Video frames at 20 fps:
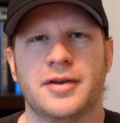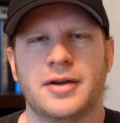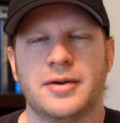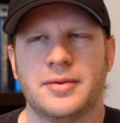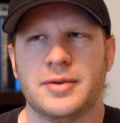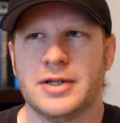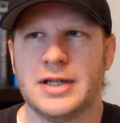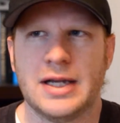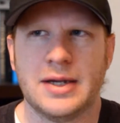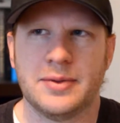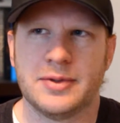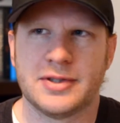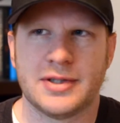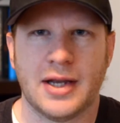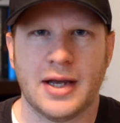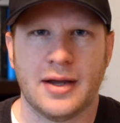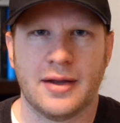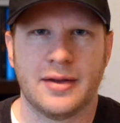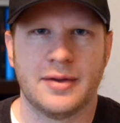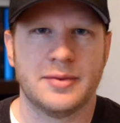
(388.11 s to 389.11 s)
and it was
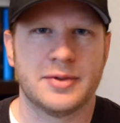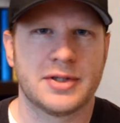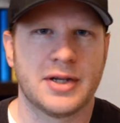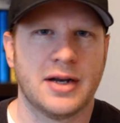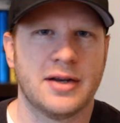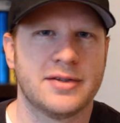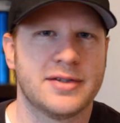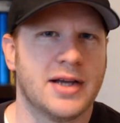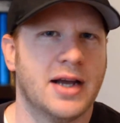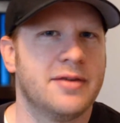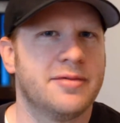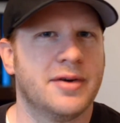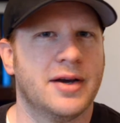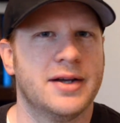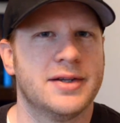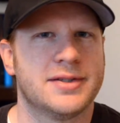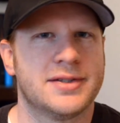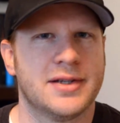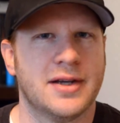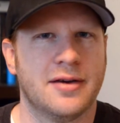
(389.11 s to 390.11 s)
kind of
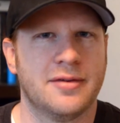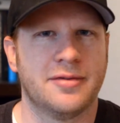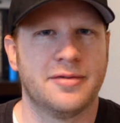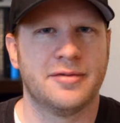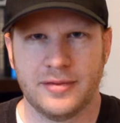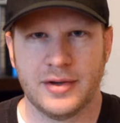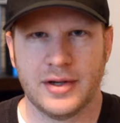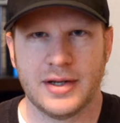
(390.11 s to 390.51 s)
sci-fi stuff.